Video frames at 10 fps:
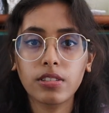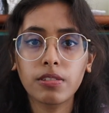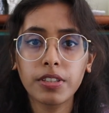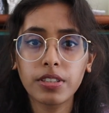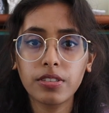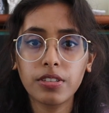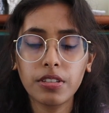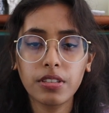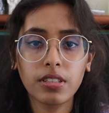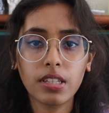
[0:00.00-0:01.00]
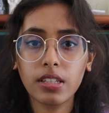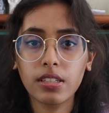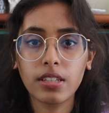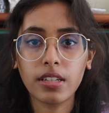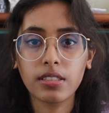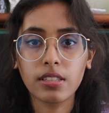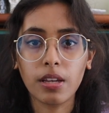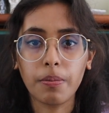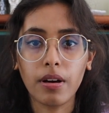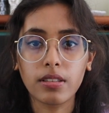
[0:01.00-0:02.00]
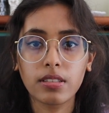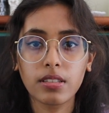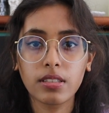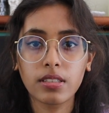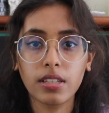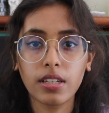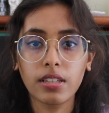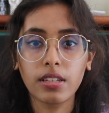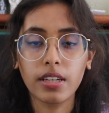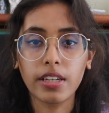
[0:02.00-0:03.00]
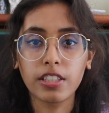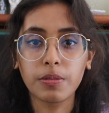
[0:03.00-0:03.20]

So researchers decided to test this hypothesis in a